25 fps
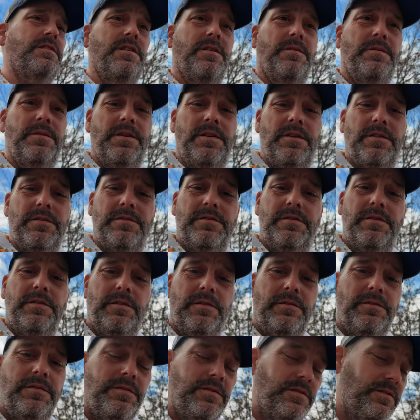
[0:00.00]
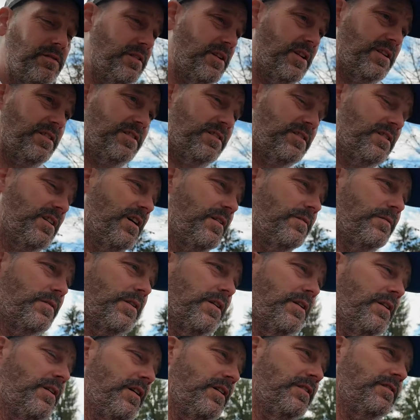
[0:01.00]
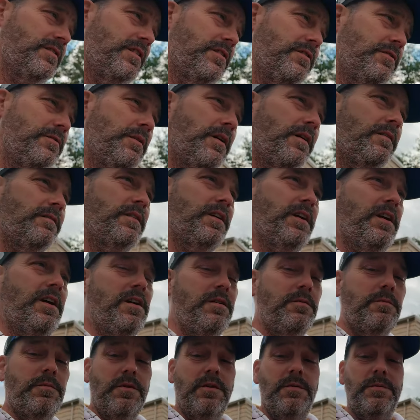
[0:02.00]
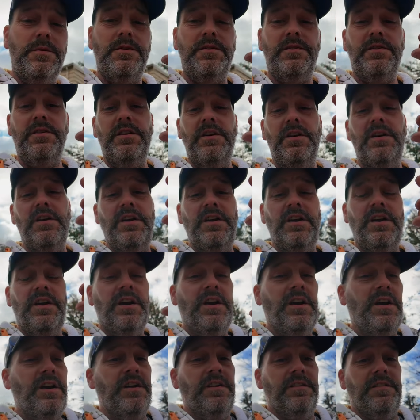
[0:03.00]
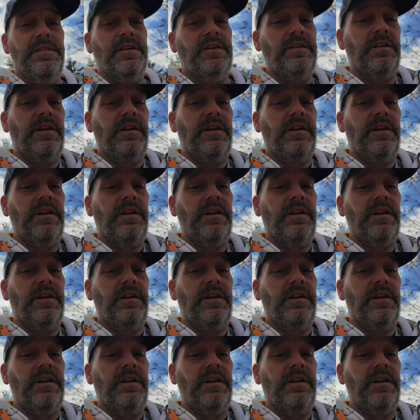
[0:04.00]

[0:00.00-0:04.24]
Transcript: going here, too. That's not very nice. I do have the hand warmers. The